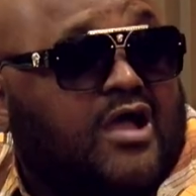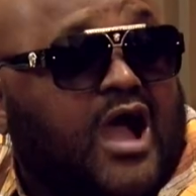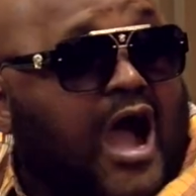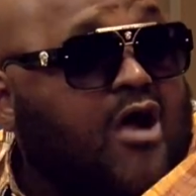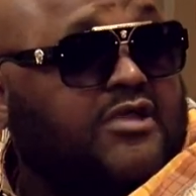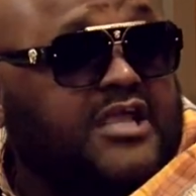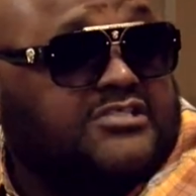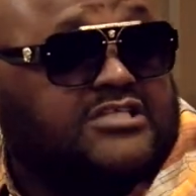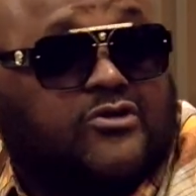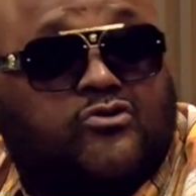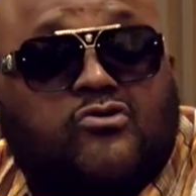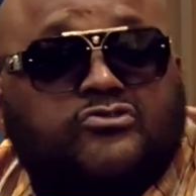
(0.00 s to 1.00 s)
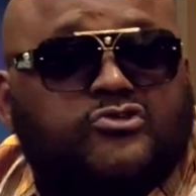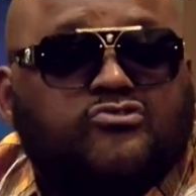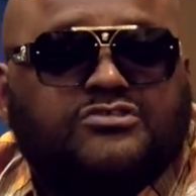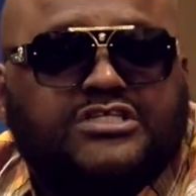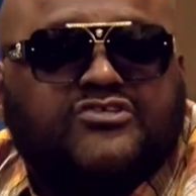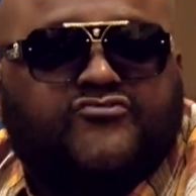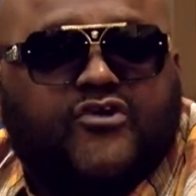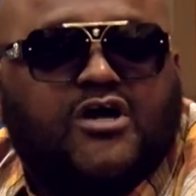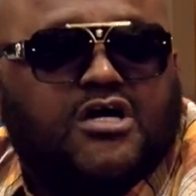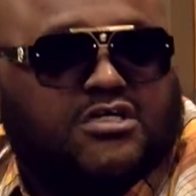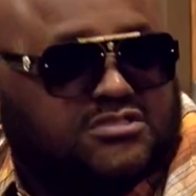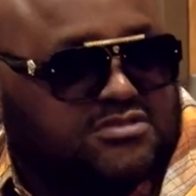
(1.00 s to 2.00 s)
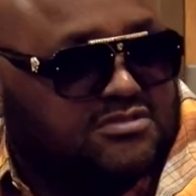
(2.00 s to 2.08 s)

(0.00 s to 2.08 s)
Our kids are using these drugs.